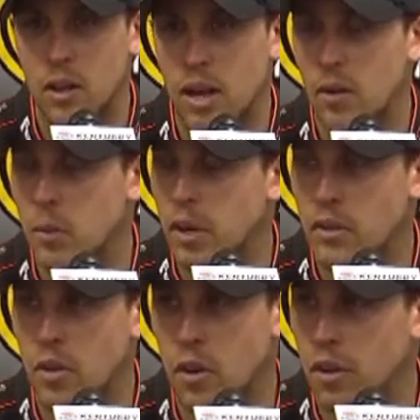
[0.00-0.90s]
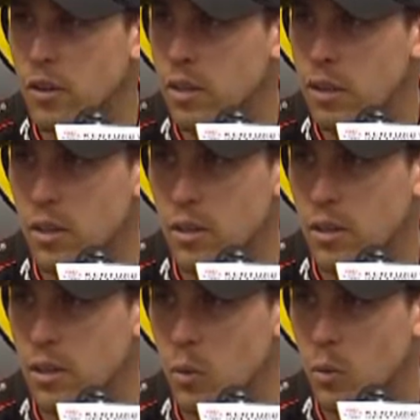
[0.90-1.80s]
have the best car
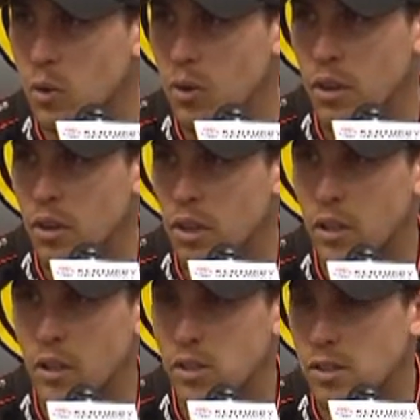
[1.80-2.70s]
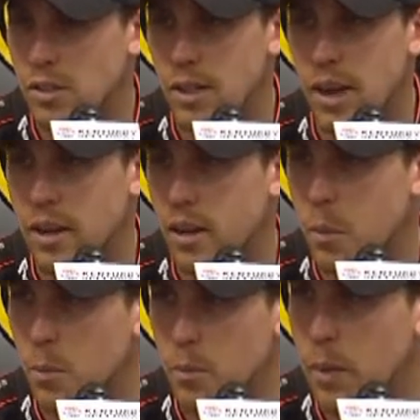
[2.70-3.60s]
in the world, and you're just not
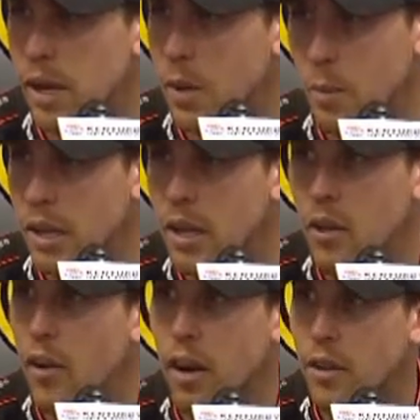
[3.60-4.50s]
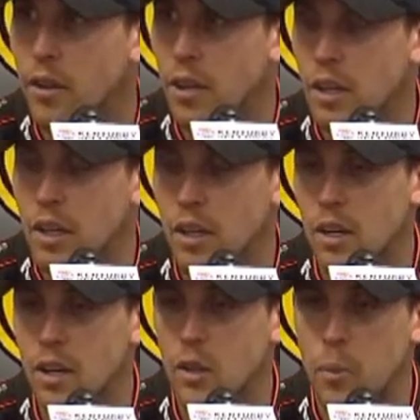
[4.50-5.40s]
going to make up any ground.
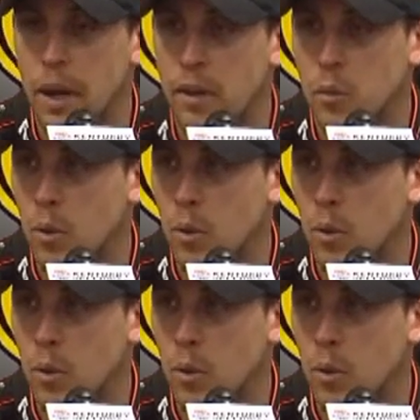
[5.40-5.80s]
You'll pass one or